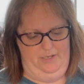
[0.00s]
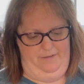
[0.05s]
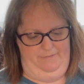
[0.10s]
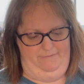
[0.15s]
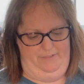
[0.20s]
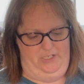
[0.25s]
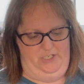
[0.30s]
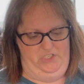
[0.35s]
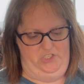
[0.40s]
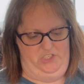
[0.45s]

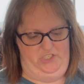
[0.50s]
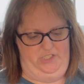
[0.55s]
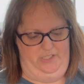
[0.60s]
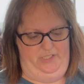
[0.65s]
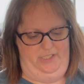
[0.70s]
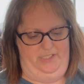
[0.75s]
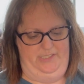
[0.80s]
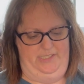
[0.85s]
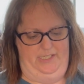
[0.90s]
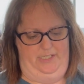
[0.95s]
Finished
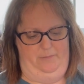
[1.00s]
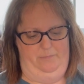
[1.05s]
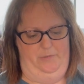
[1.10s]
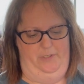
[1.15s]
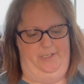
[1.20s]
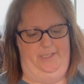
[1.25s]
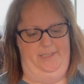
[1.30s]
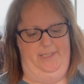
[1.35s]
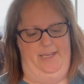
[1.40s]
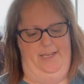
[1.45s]
the second
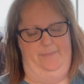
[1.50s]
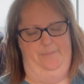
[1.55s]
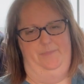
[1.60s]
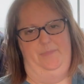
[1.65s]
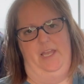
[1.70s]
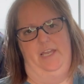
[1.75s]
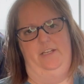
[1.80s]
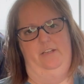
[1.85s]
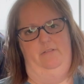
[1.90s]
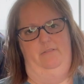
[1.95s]
book in that.
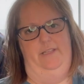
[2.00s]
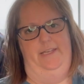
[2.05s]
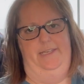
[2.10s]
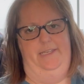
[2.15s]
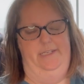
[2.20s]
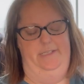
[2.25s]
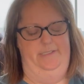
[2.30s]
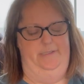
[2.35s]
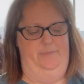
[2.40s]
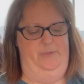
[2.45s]
I don't like
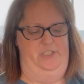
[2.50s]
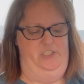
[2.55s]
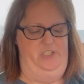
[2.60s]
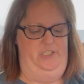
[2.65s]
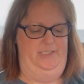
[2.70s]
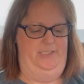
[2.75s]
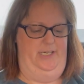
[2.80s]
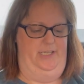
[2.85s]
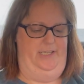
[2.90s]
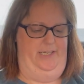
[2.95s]
it as much
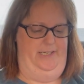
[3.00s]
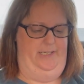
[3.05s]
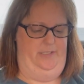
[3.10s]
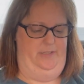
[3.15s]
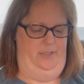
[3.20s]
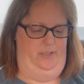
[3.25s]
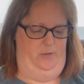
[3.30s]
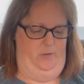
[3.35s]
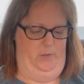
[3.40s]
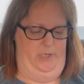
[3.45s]
as I like
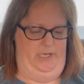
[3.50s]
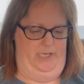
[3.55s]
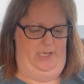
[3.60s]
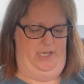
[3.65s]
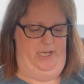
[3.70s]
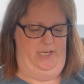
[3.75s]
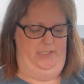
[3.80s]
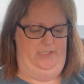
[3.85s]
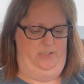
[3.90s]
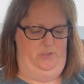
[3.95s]
the Greek
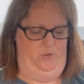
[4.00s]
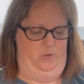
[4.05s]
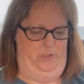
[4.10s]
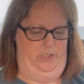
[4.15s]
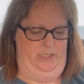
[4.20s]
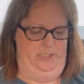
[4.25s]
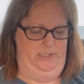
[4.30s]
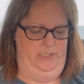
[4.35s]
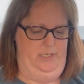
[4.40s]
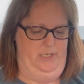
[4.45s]
god
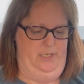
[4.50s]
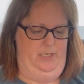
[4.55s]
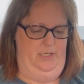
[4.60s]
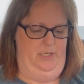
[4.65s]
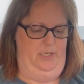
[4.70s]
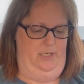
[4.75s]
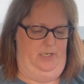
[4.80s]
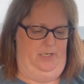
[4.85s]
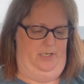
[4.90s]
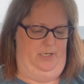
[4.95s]
stories,
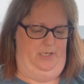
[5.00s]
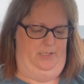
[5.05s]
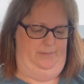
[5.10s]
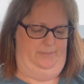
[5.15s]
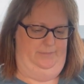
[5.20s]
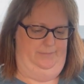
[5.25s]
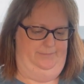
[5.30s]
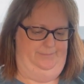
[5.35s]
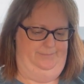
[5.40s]
um,